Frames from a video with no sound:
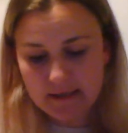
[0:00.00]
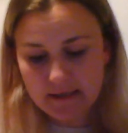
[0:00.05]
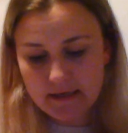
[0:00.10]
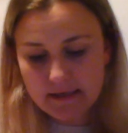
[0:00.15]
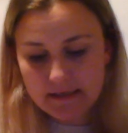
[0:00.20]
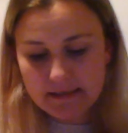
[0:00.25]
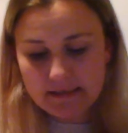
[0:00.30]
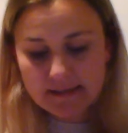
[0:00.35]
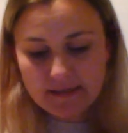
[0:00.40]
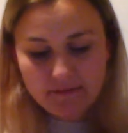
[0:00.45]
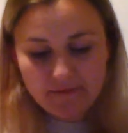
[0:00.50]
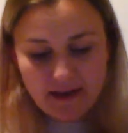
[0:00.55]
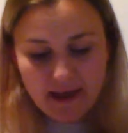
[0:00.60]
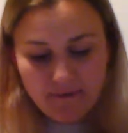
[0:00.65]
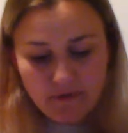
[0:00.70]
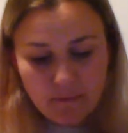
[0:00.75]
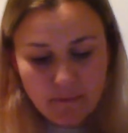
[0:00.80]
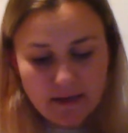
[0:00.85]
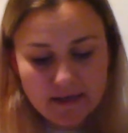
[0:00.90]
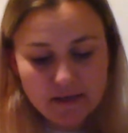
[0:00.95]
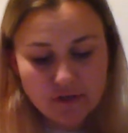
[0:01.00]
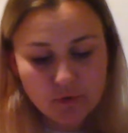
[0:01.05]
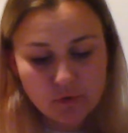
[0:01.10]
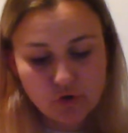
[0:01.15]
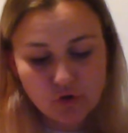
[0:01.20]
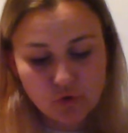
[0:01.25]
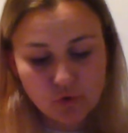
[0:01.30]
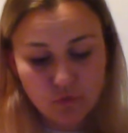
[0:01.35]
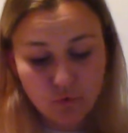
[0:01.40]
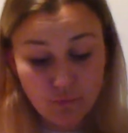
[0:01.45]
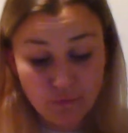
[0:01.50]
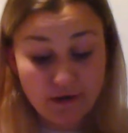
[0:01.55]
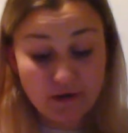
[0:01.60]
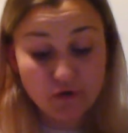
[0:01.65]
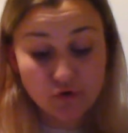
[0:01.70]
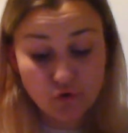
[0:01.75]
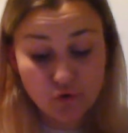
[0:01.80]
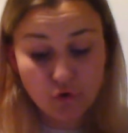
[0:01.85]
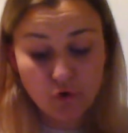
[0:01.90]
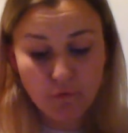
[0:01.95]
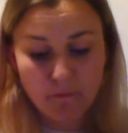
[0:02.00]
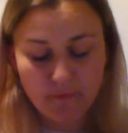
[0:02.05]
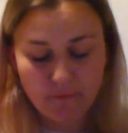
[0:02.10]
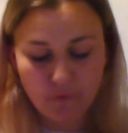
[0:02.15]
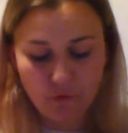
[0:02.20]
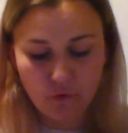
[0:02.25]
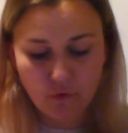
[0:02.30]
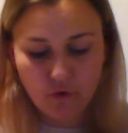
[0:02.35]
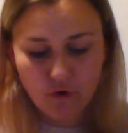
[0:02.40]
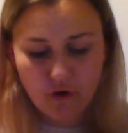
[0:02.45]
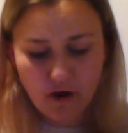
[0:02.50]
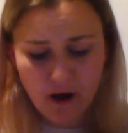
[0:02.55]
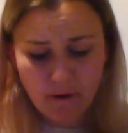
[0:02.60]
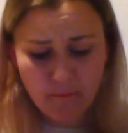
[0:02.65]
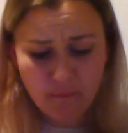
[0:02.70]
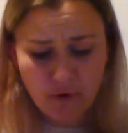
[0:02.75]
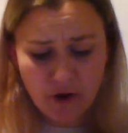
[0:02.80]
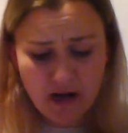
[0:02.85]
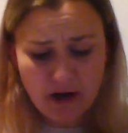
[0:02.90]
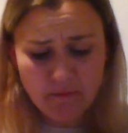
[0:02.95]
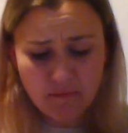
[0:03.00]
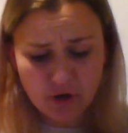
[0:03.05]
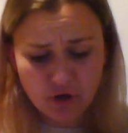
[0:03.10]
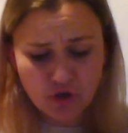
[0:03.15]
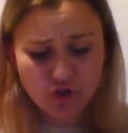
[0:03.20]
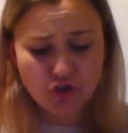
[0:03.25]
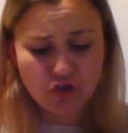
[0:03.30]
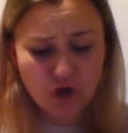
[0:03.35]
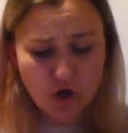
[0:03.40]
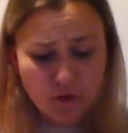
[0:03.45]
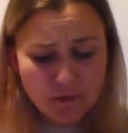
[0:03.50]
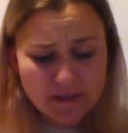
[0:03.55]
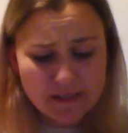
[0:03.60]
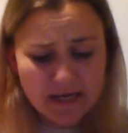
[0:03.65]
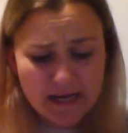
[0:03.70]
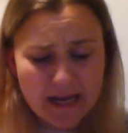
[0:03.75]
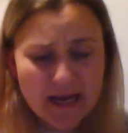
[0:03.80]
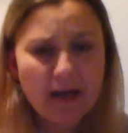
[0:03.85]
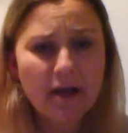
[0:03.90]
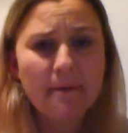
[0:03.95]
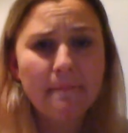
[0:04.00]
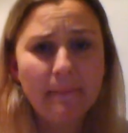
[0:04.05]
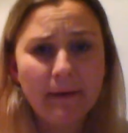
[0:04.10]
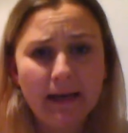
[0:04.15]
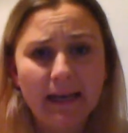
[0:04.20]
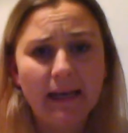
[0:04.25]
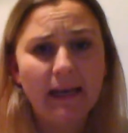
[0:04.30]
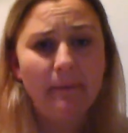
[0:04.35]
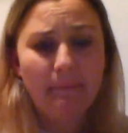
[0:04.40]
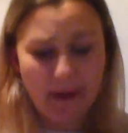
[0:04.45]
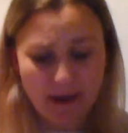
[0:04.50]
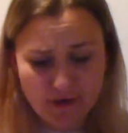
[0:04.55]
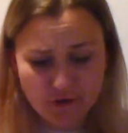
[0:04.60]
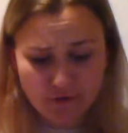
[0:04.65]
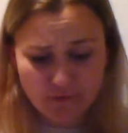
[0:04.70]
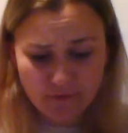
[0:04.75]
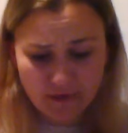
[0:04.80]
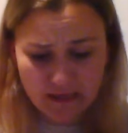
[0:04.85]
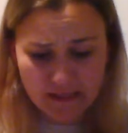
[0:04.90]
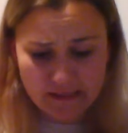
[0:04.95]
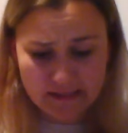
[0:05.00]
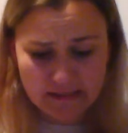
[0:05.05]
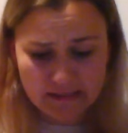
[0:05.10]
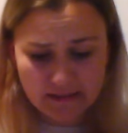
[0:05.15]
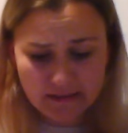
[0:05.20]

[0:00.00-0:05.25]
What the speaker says: Since I've never been to a real school before, I'm pretty much totally and completely petrified.